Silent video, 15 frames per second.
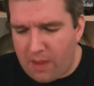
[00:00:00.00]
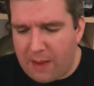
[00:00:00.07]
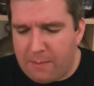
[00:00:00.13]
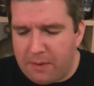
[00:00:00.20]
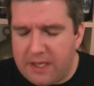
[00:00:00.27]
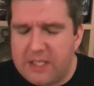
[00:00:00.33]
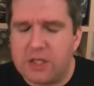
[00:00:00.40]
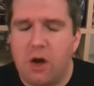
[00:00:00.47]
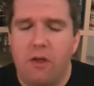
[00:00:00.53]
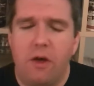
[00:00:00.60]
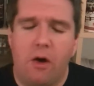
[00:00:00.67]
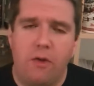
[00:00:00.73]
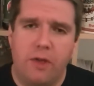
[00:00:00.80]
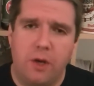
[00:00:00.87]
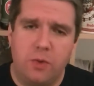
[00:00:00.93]
But it's got
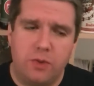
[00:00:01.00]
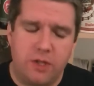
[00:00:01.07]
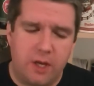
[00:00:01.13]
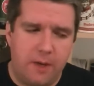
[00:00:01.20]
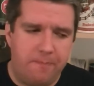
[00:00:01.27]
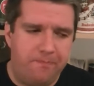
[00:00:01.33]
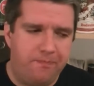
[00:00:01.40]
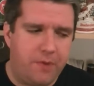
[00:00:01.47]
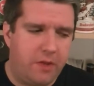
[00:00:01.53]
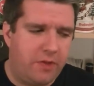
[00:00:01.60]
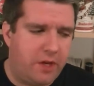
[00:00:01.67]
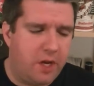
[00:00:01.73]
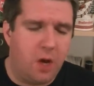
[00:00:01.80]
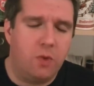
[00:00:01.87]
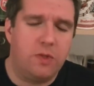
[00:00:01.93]
all those the
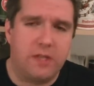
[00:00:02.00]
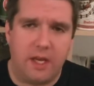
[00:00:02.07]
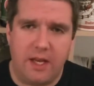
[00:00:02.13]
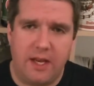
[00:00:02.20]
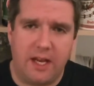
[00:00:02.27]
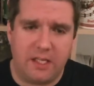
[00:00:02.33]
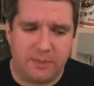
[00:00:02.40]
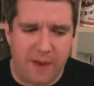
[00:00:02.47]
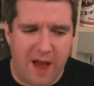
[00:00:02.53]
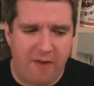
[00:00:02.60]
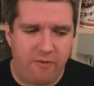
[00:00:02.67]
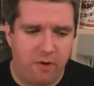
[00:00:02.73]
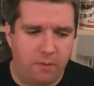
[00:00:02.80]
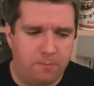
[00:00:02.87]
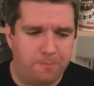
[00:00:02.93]
notes that you'd expect
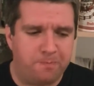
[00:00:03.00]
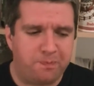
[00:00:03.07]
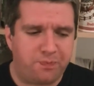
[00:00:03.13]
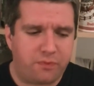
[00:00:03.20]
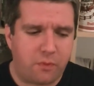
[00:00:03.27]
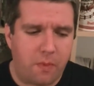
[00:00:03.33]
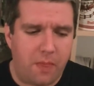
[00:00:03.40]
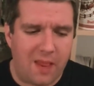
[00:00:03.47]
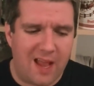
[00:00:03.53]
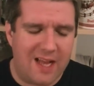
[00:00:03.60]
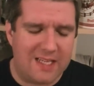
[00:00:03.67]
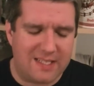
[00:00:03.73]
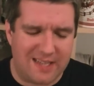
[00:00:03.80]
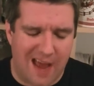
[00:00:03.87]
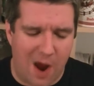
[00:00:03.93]
from a
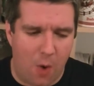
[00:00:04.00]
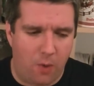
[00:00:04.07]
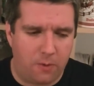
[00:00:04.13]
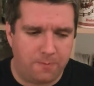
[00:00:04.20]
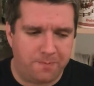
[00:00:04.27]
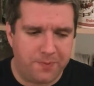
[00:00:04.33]
stout.